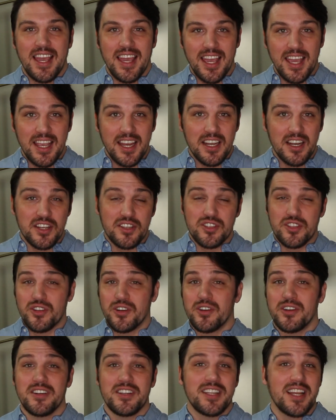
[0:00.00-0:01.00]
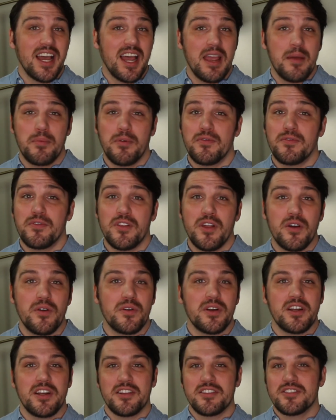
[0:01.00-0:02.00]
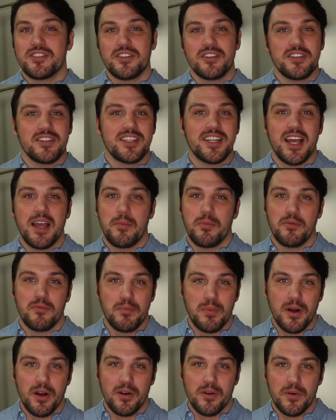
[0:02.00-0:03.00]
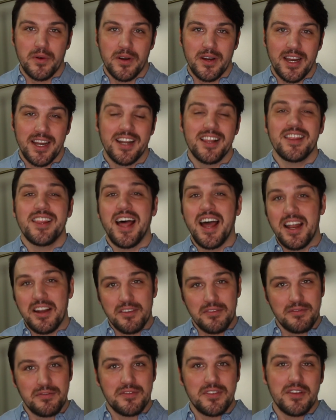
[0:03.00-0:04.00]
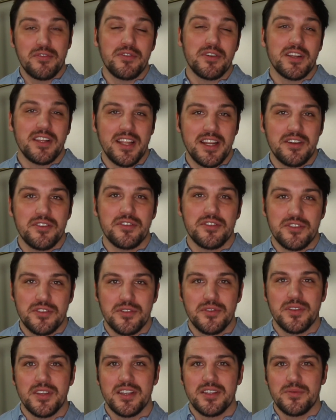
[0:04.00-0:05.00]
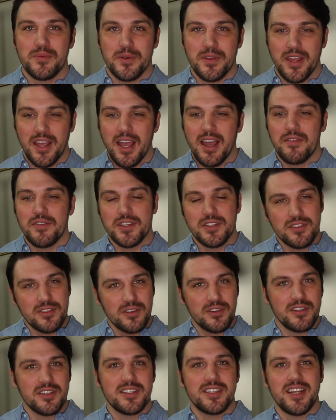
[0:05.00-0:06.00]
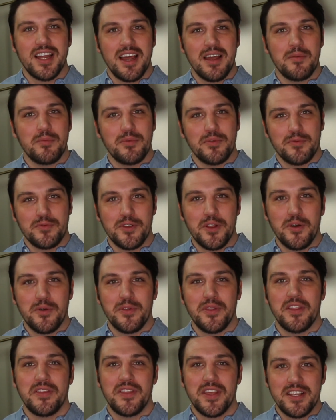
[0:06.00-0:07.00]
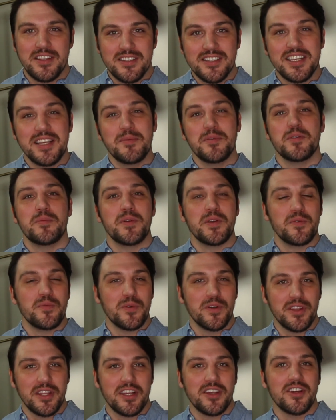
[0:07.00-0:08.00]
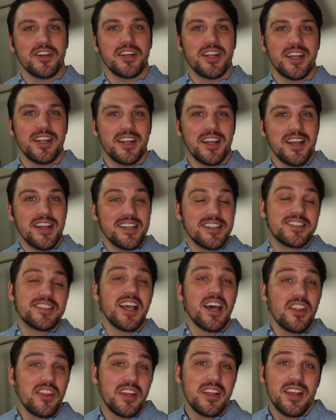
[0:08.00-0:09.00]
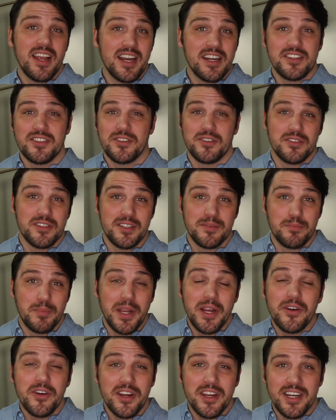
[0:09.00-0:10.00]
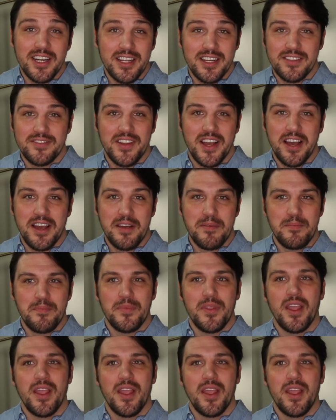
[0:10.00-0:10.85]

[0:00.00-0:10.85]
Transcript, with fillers: in a certain type of loan and a certain type of borrower. And a lot of different lenders do this where they have a certain type of loan that they seem to be really good at selling at a certain period and time.